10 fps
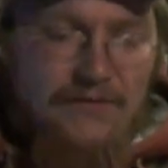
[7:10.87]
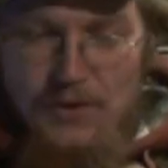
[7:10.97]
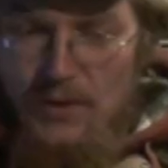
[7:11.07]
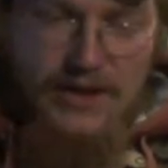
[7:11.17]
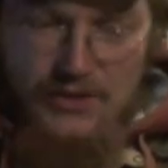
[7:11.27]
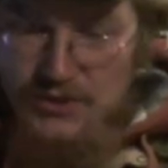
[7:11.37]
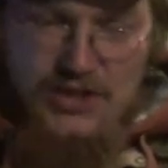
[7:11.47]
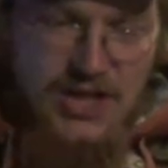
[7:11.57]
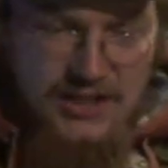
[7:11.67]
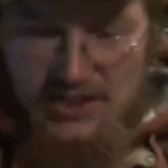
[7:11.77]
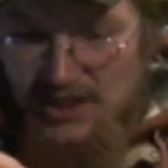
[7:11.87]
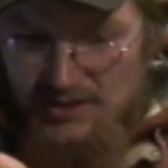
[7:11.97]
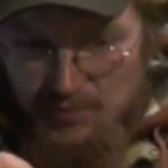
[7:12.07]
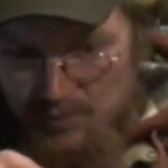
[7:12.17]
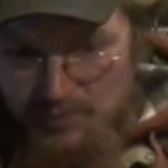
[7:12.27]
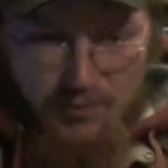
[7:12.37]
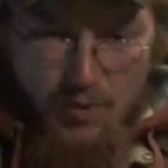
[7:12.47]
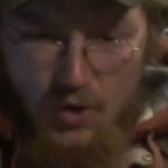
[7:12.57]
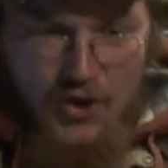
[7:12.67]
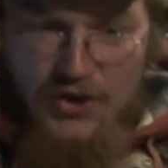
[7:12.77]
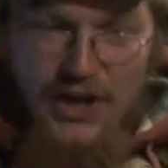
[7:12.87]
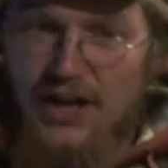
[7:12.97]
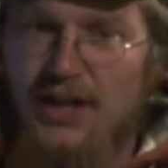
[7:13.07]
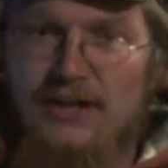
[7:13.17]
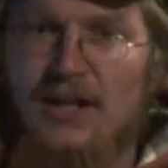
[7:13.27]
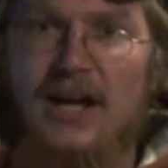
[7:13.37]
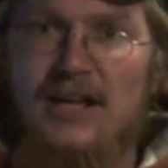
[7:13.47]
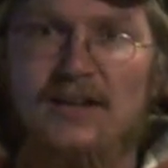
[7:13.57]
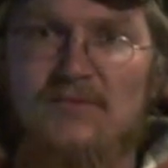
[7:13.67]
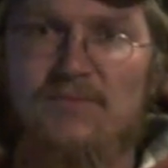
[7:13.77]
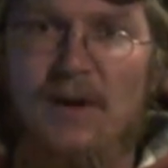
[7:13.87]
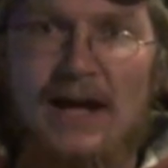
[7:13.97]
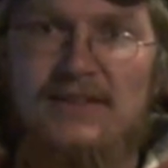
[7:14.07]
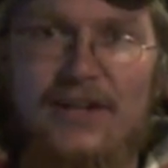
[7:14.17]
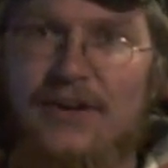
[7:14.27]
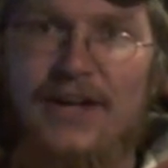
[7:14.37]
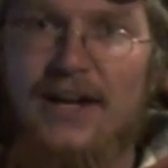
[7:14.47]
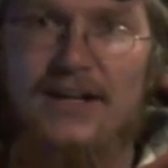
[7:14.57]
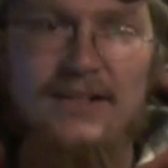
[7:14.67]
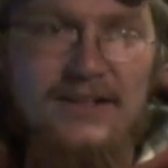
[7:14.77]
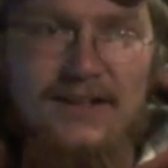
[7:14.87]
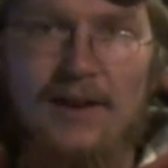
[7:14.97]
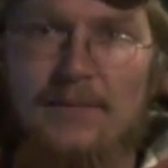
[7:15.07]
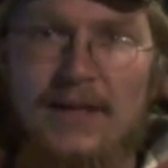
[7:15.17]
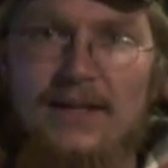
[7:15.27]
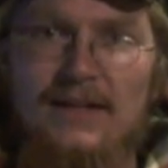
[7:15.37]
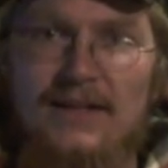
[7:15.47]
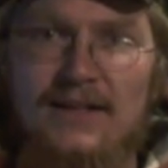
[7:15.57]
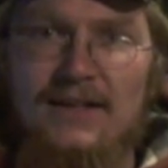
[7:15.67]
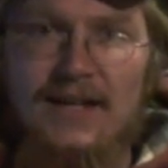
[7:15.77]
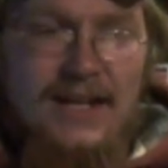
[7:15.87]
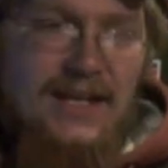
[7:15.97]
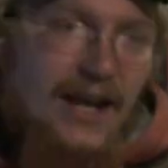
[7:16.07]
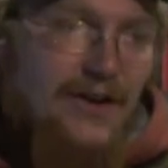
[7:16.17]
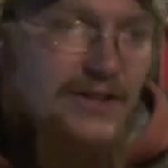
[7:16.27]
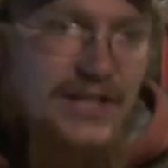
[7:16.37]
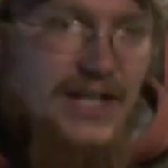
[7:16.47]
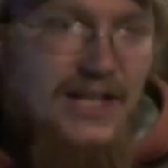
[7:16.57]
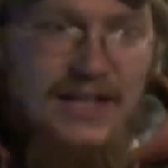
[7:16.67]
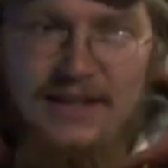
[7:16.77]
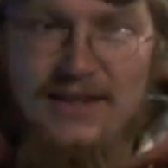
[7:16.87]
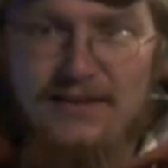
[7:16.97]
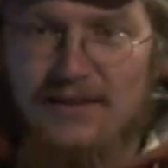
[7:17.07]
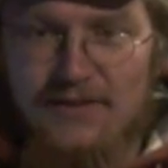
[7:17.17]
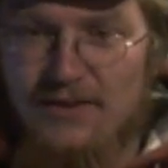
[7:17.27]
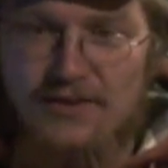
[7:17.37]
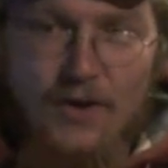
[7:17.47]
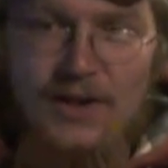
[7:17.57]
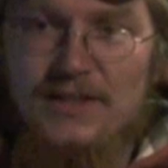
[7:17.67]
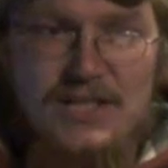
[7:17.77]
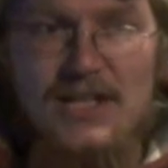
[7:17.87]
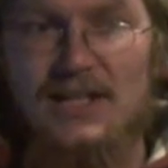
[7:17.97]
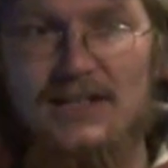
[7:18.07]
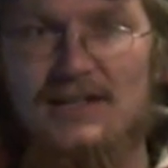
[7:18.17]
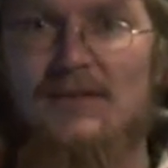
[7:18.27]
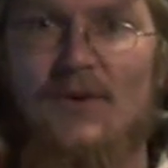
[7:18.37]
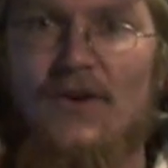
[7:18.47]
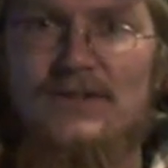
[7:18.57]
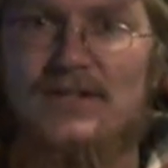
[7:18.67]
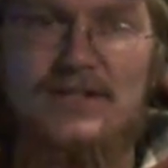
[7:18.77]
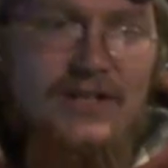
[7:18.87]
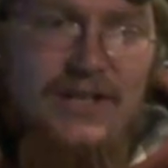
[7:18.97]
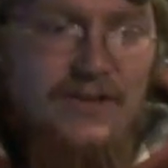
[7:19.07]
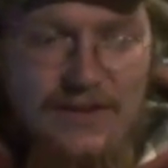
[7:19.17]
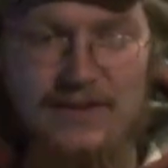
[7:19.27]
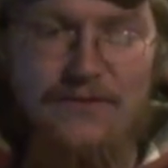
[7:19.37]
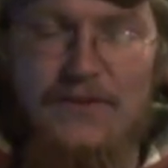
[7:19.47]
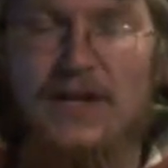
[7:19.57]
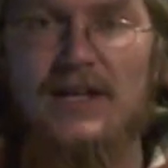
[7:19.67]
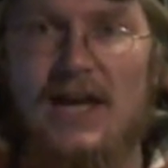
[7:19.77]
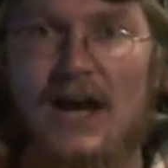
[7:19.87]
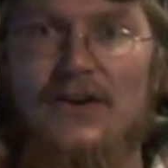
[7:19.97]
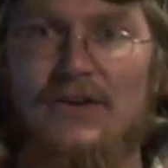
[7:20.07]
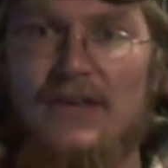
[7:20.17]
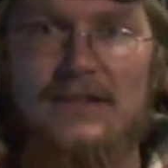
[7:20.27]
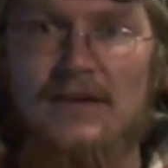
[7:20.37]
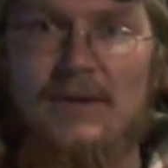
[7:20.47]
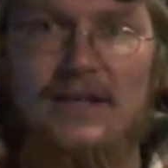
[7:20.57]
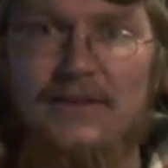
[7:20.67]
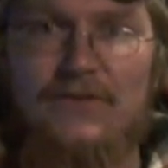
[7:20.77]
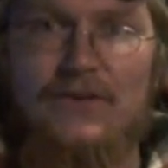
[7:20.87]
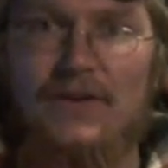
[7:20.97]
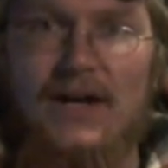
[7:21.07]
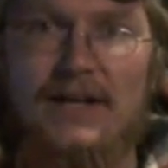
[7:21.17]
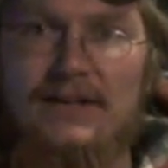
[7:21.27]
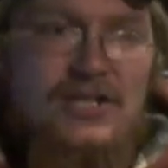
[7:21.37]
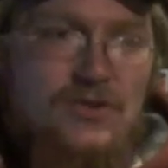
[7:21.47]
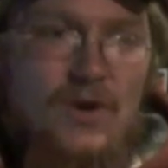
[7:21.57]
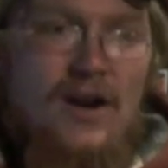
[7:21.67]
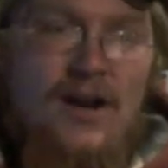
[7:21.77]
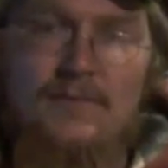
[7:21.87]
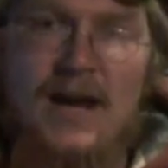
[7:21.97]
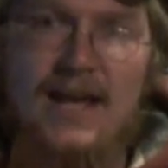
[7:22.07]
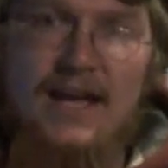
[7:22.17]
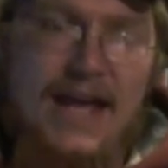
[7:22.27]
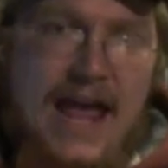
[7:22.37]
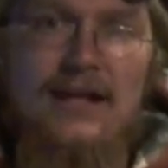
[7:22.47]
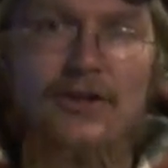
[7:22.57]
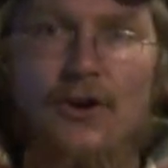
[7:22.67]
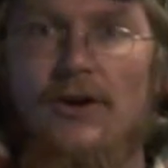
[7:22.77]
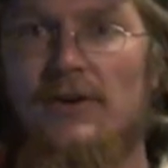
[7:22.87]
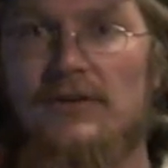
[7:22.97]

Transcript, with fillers: Every one of those cuts has mold in it, like and bacteria. You know what I mean? Like I guarantee that the, the toilet seat in Tim Hortons is cleaner than the friggin' counter that they make the food on. I swear on my antler.